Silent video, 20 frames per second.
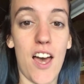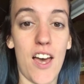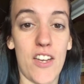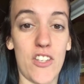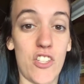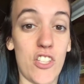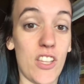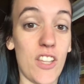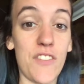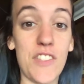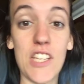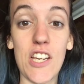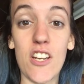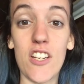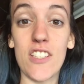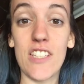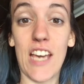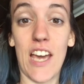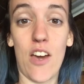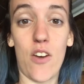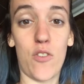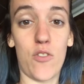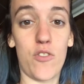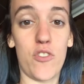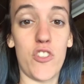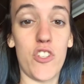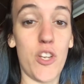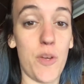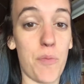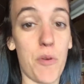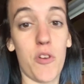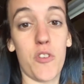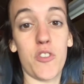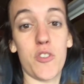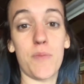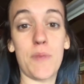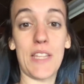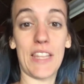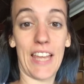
She lives here in town. She approached me